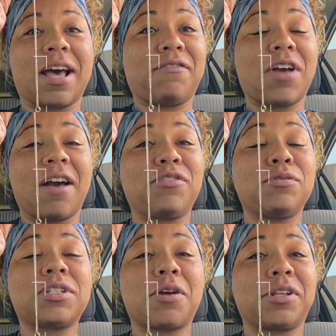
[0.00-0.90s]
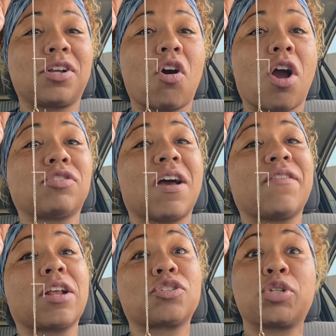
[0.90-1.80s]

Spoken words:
I've used her in the car driving down the